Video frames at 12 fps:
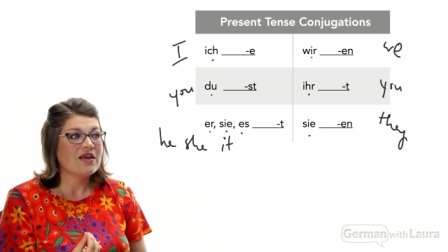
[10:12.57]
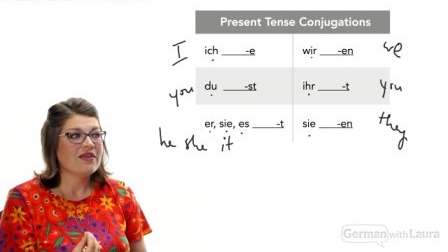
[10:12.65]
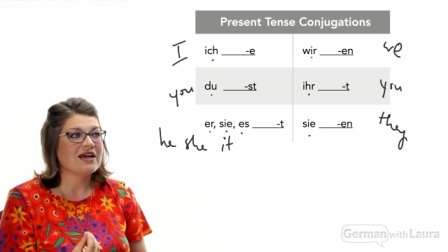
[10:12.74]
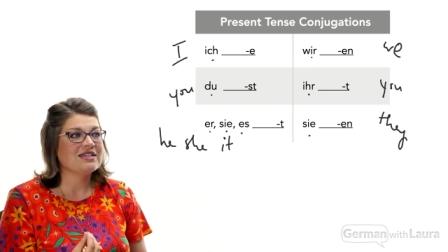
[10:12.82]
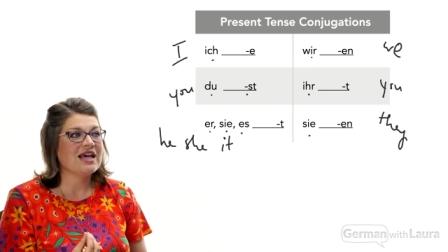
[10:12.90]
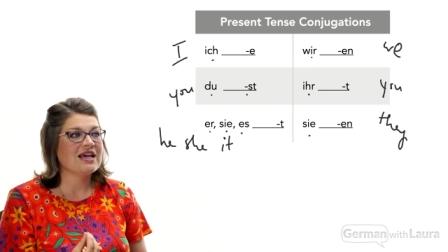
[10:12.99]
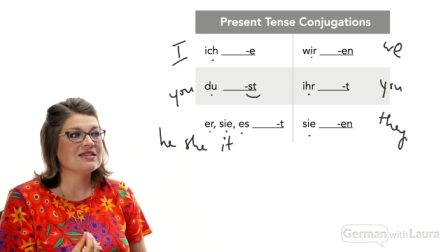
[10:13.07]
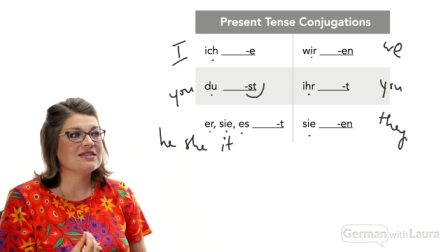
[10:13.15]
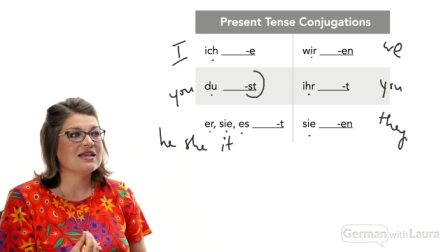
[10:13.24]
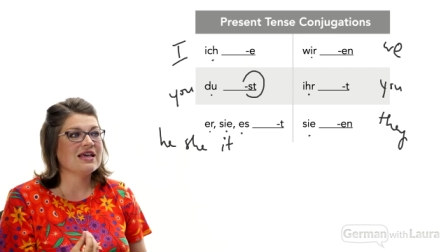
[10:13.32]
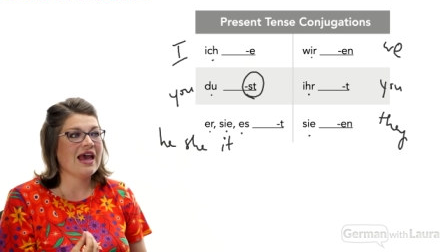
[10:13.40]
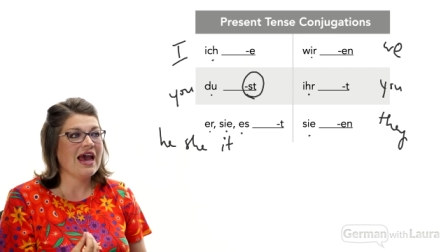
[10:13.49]
That takes
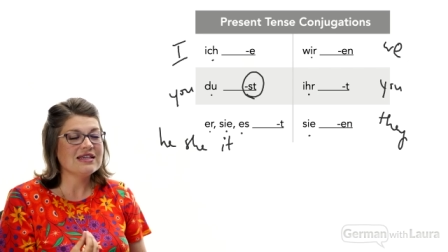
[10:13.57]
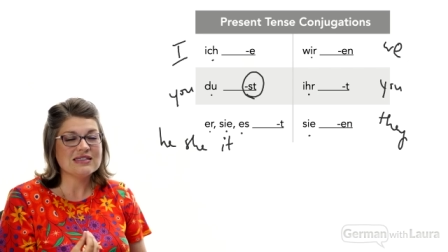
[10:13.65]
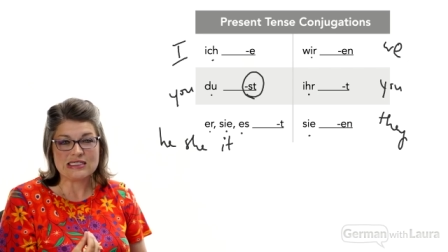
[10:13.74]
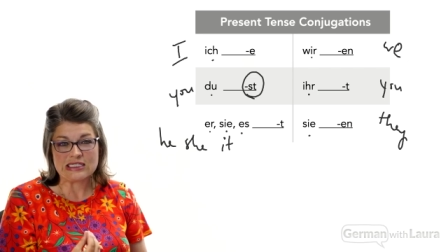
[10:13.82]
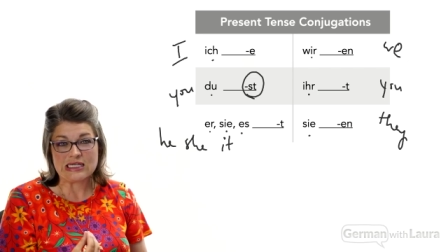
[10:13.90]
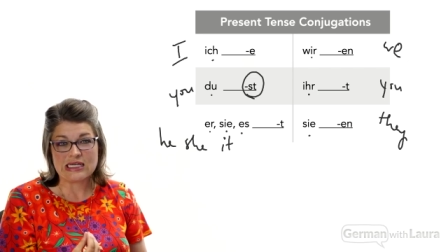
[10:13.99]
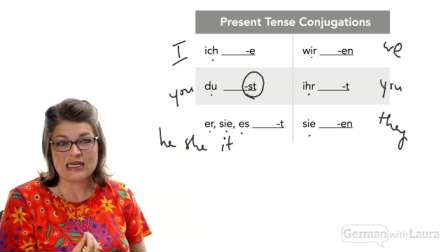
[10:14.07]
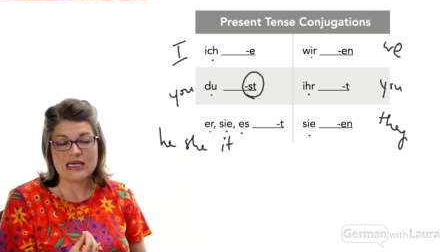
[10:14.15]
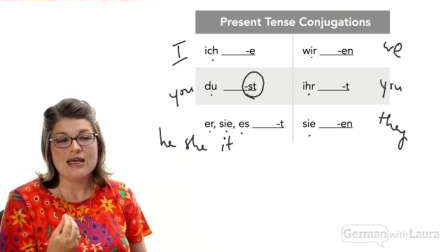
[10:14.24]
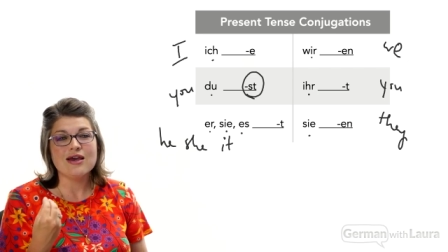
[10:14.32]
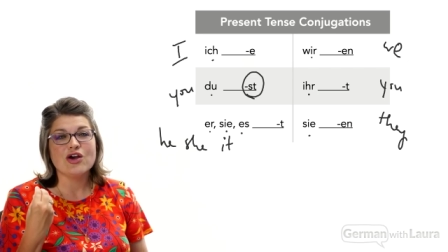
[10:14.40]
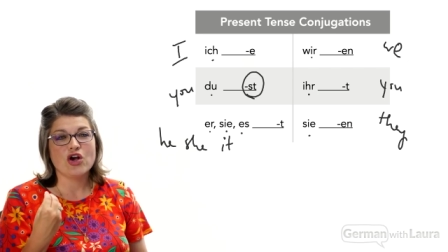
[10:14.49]
the S
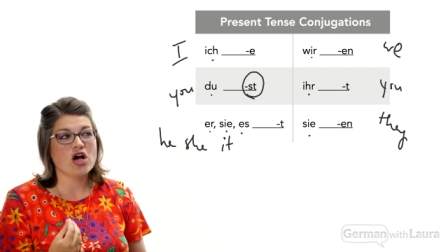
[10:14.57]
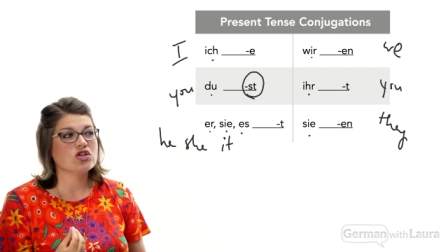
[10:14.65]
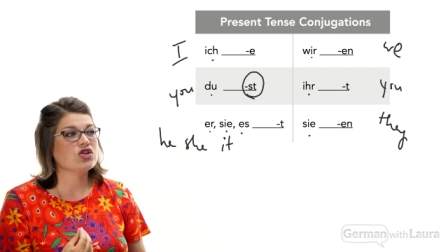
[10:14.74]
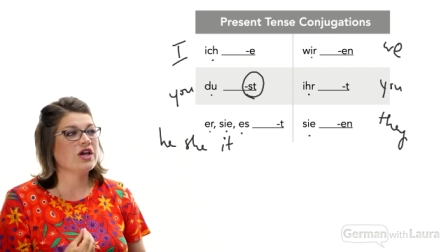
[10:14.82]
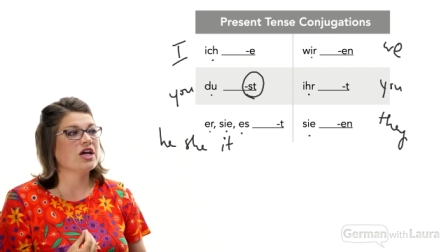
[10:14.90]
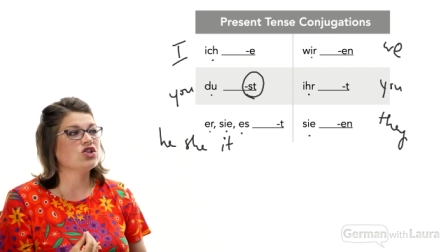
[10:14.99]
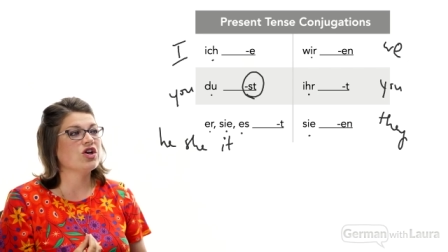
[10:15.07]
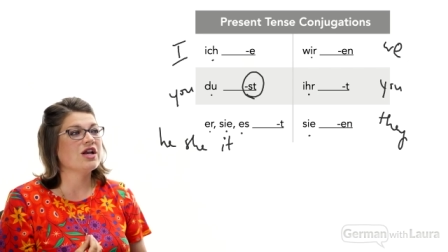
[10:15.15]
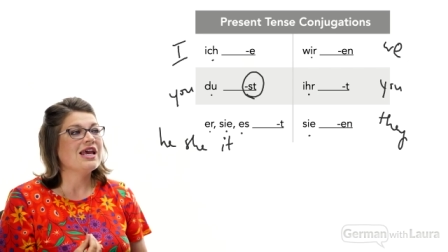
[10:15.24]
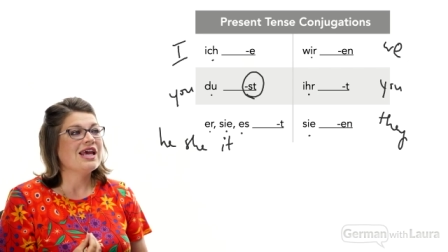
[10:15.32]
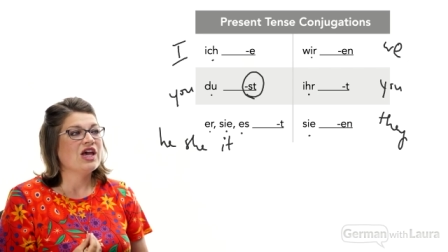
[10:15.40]
T conjugation